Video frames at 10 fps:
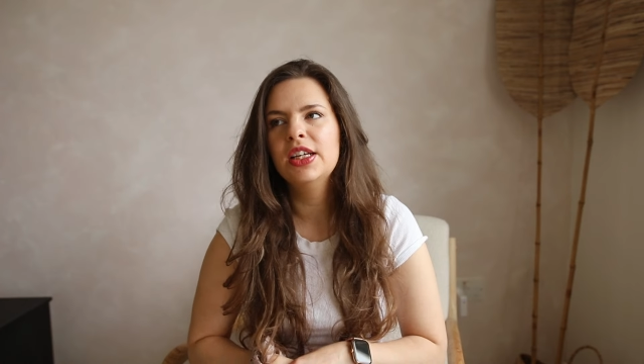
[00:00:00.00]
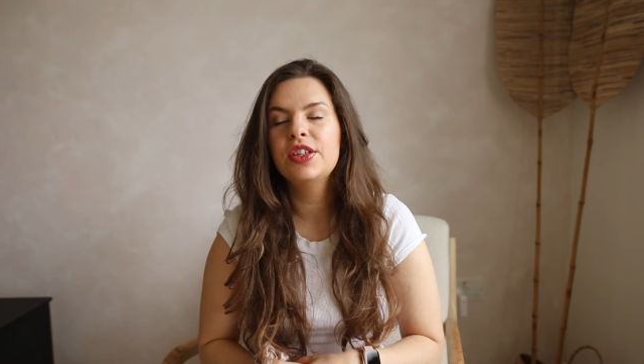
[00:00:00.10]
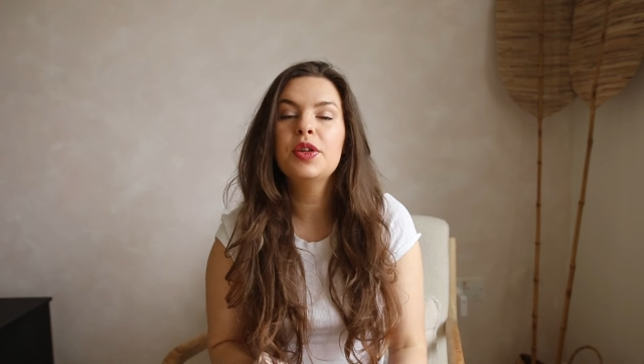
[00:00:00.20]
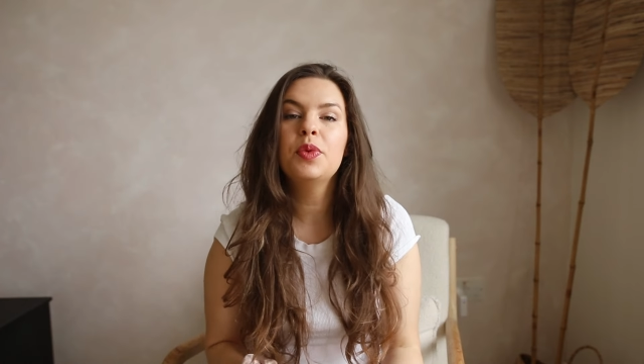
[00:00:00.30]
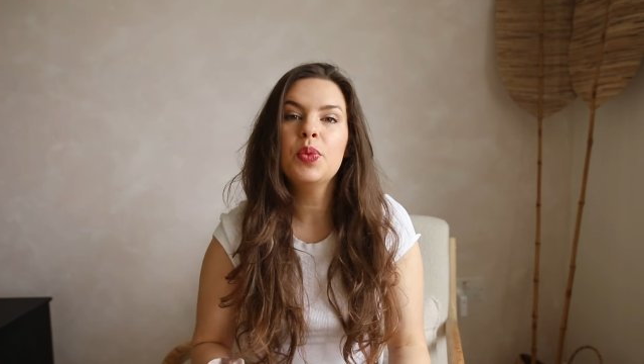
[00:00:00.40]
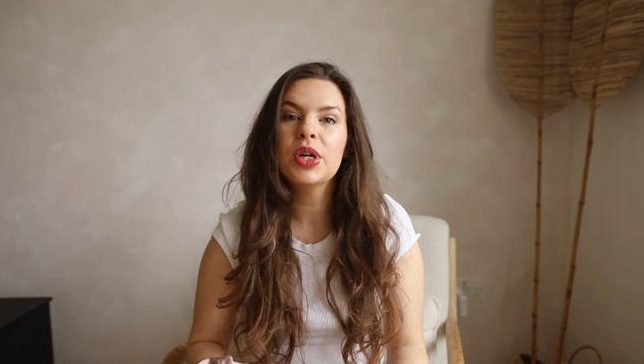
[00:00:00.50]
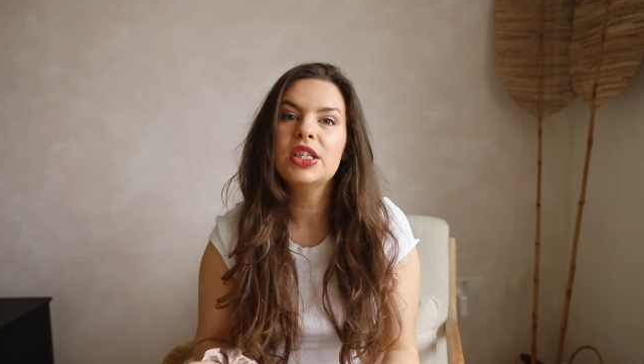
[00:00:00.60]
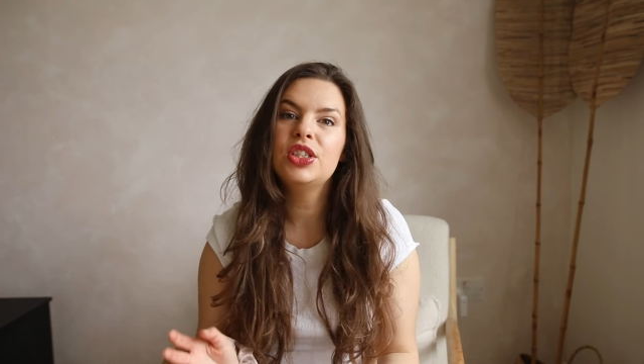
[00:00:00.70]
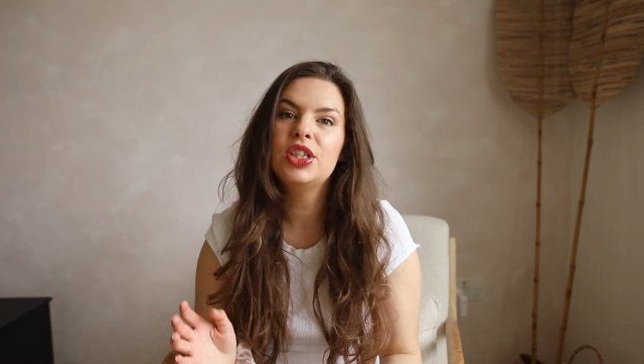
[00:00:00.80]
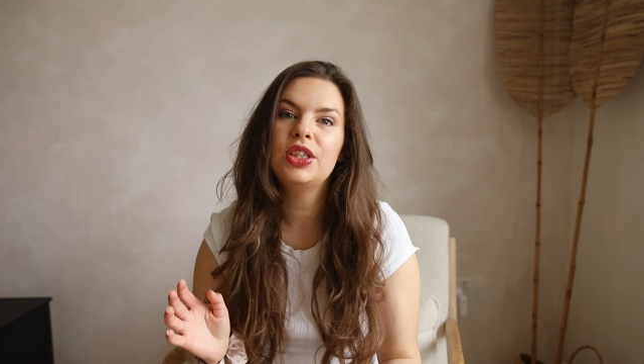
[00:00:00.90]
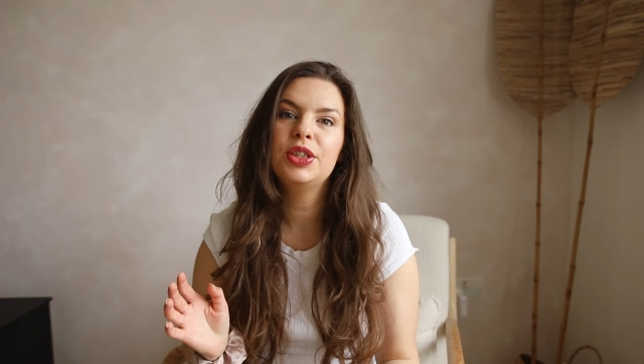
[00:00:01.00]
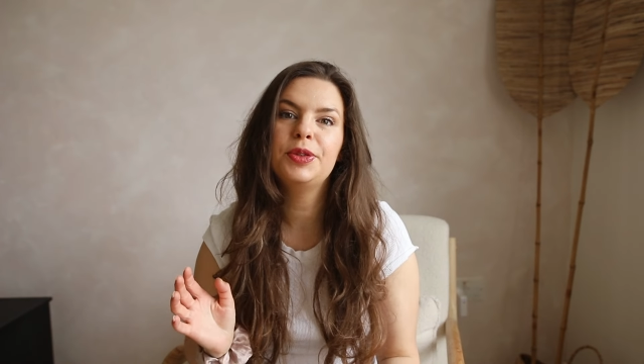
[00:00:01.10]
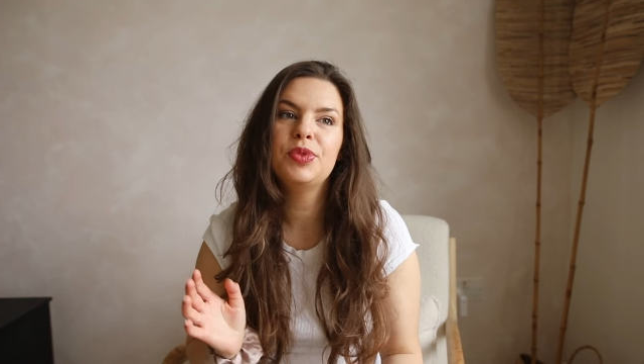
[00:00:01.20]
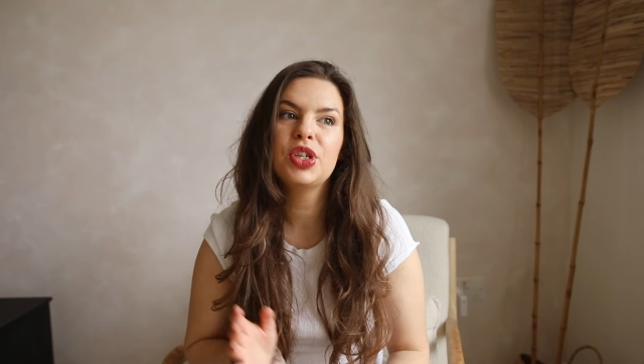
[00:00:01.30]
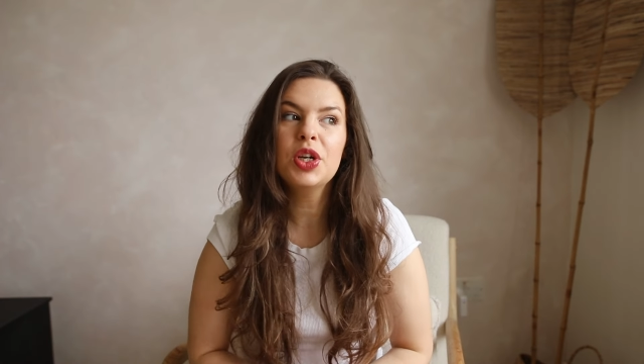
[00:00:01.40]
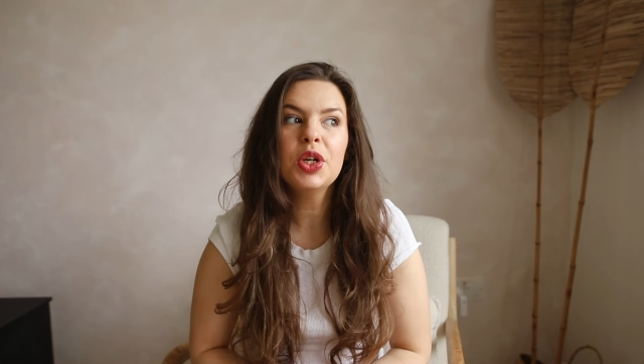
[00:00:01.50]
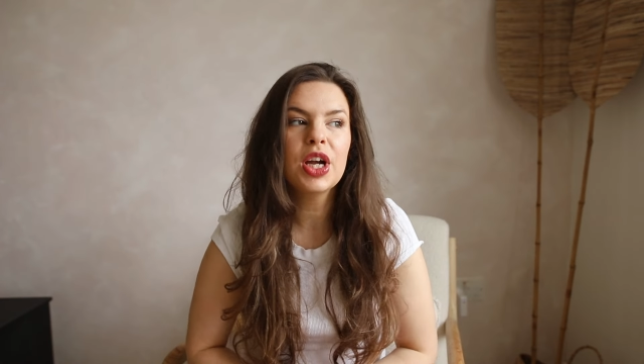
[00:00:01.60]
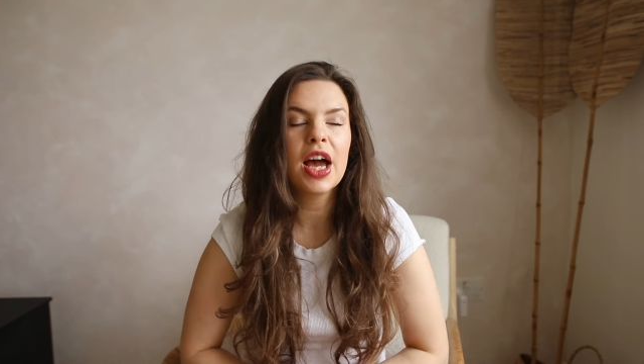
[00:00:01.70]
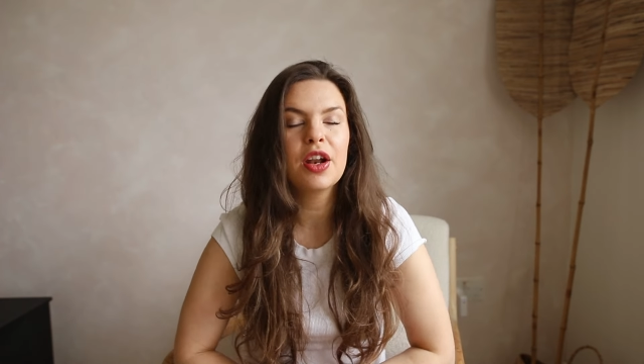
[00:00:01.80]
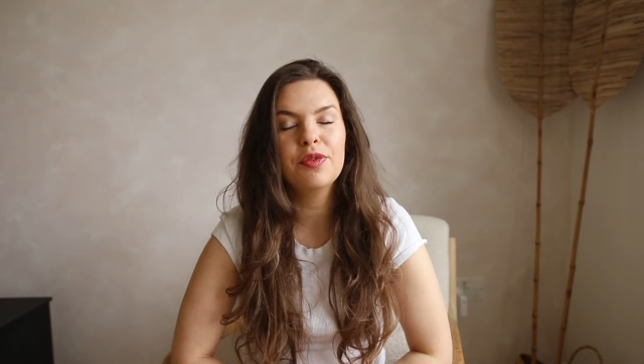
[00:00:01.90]
So then we went to
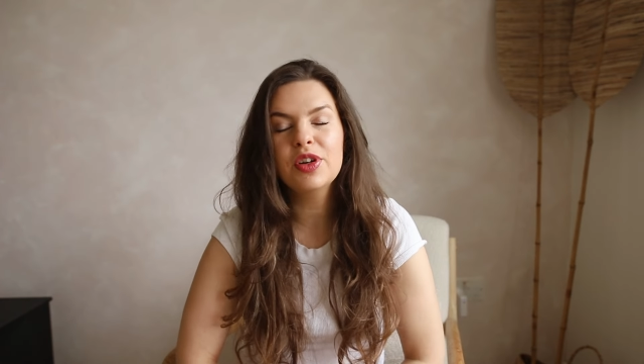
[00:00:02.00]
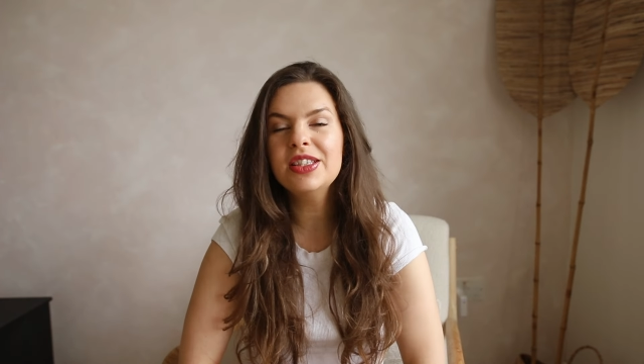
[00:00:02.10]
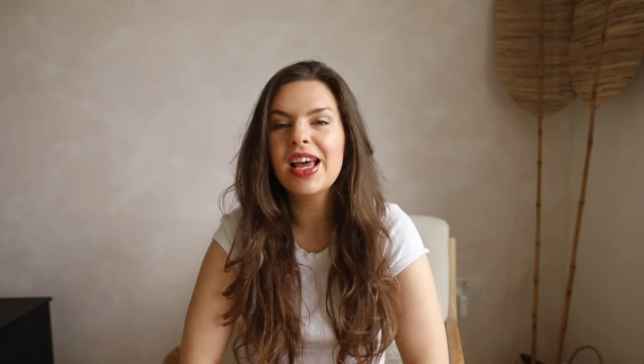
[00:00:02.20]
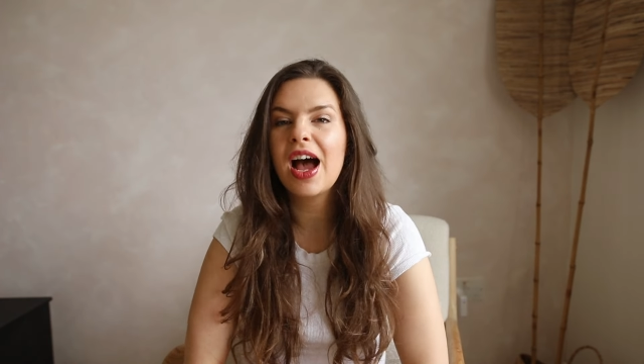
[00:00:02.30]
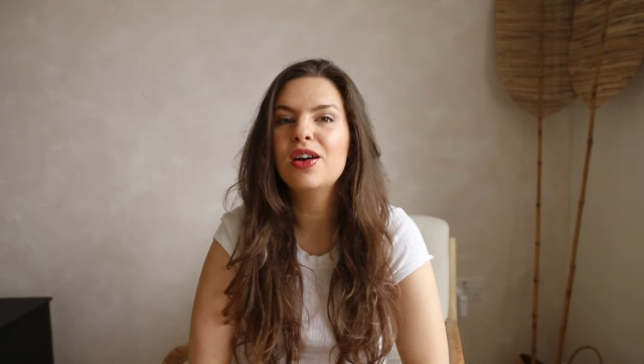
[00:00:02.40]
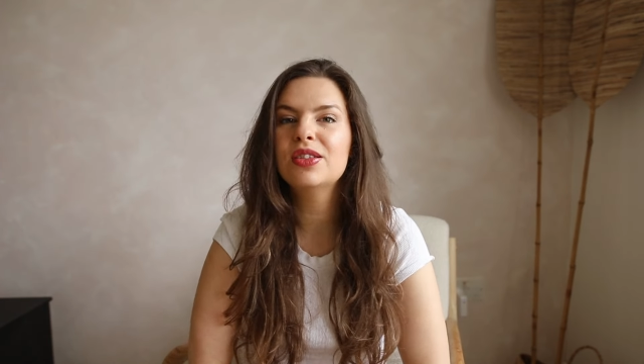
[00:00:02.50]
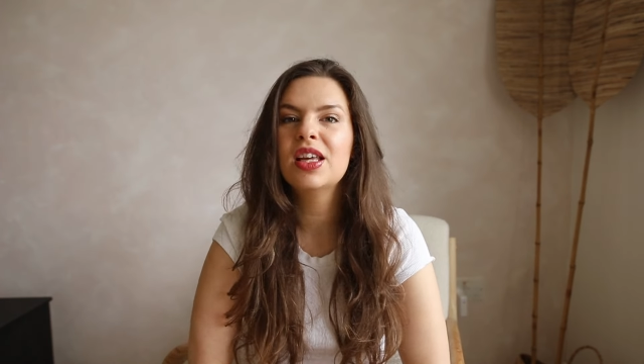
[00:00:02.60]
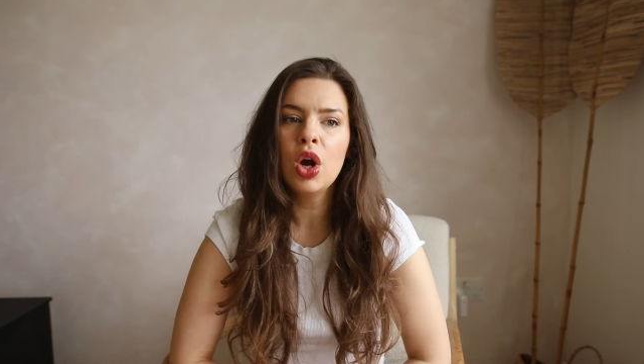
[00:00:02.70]
dinner at a friend's house.